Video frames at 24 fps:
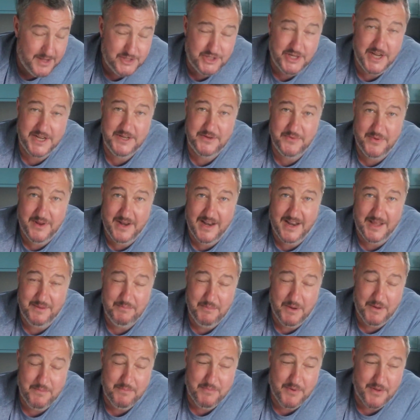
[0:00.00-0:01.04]
genuinely,
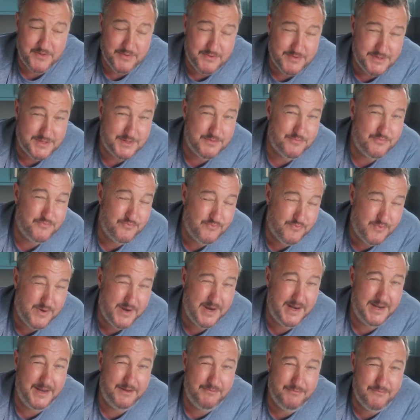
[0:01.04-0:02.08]
my brother is a
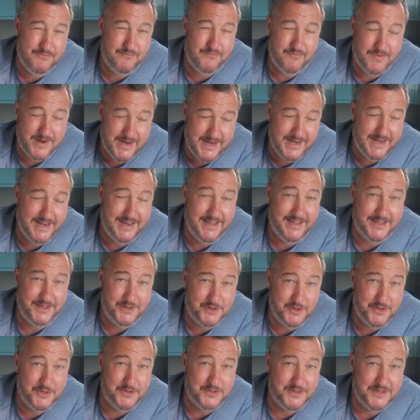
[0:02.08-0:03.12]
really, really
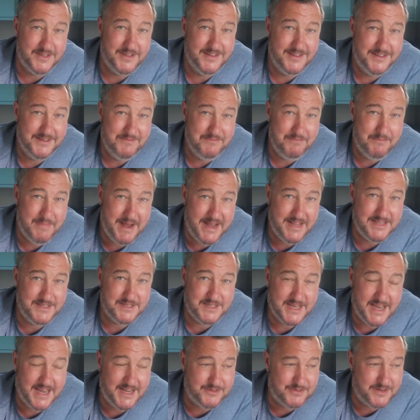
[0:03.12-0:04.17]
good
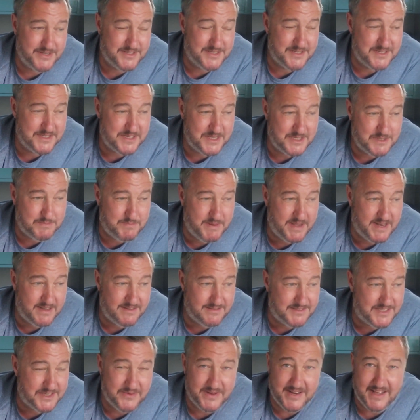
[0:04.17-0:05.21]
men's hairdresser. He's
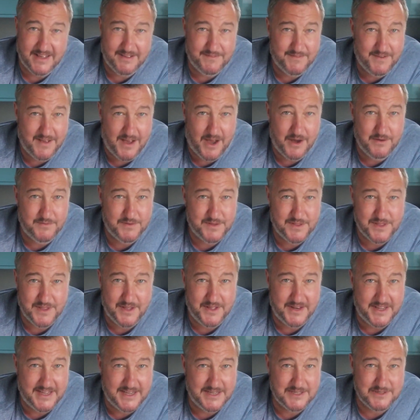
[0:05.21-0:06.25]
been doing it for over
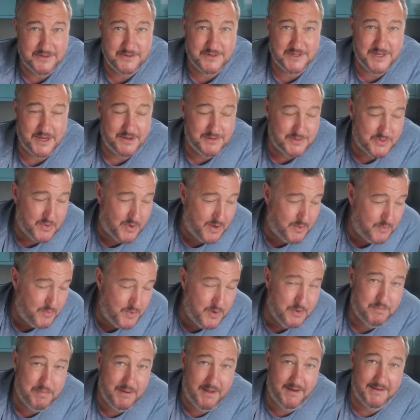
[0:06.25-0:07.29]
30 years or so. So I
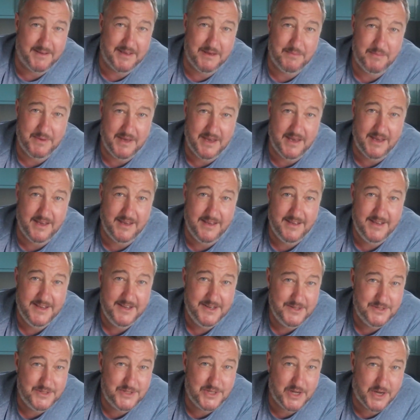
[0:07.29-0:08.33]
will plug him here.
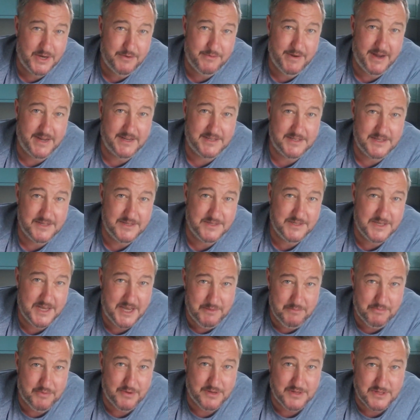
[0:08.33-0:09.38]
Directors
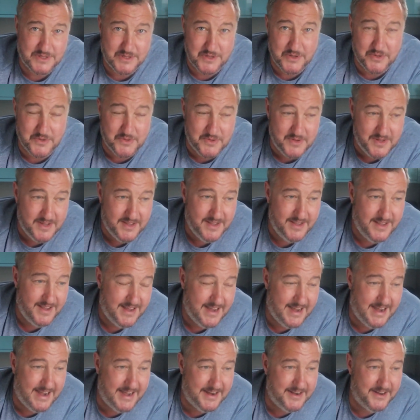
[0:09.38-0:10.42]
in Bristol.
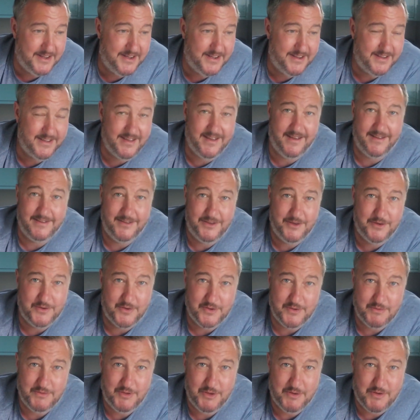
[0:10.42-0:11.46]
And yeah,
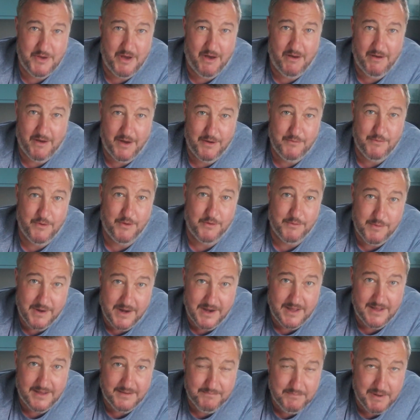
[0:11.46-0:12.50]
you can't go wrong
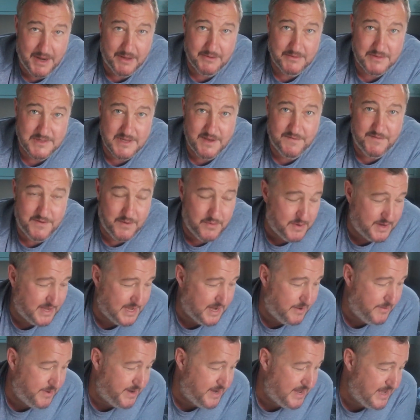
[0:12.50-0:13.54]
really, blokes, if you want to
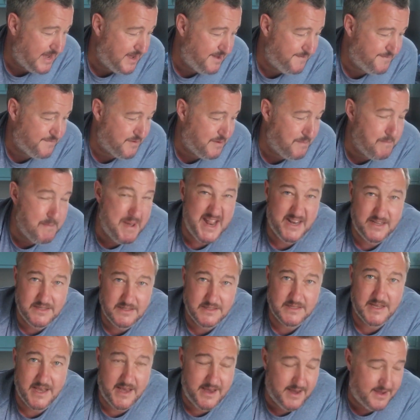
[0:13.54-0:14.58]
go in there for a
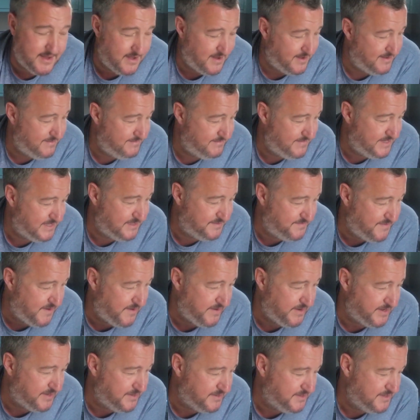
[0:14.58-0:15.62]
men's haircut. He's
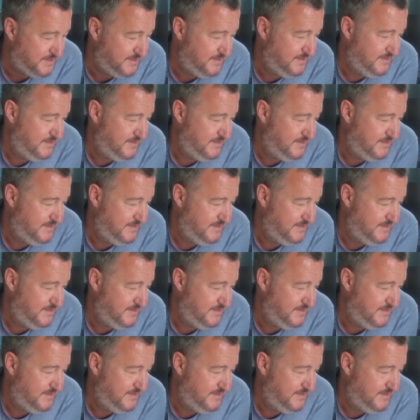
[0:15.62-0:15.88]
very good.